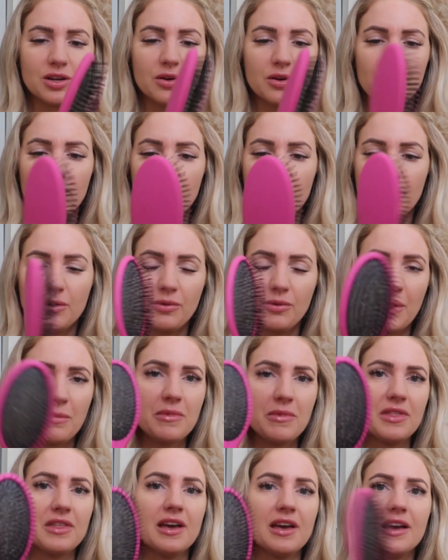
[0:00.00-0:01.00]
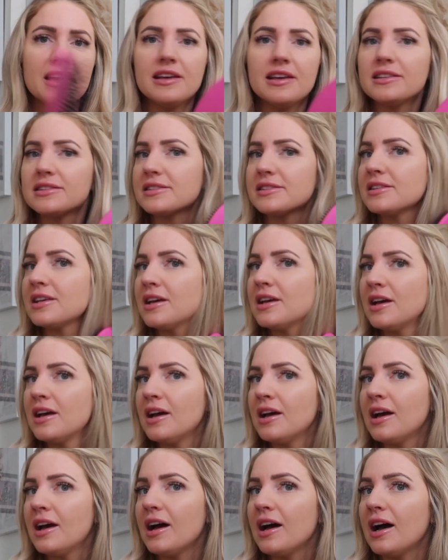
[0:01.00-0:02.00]
I went with this
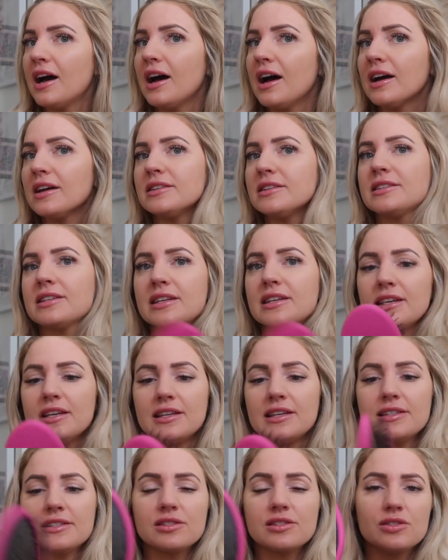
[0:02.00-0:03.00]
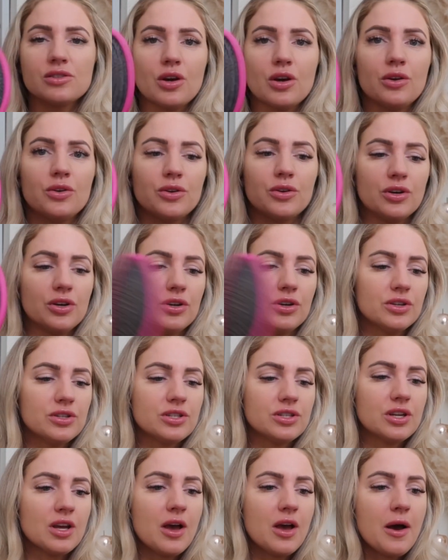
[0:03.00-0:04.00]
and it is so
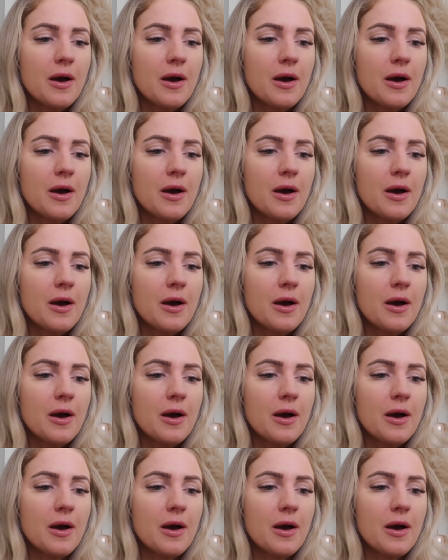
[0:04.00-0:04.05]
good.